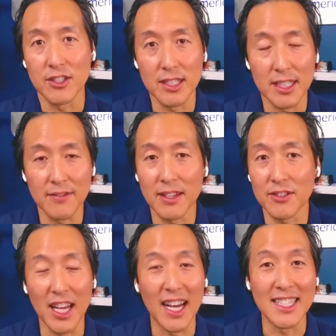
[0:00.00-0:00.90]
geez, even if
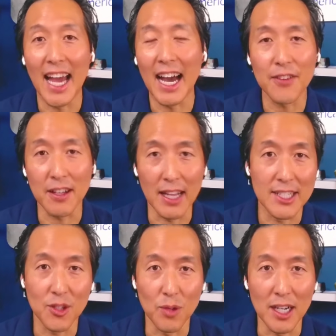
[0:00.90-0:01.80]
she has half a
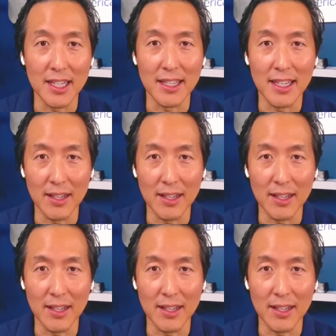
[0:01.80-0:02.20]
glass of wine,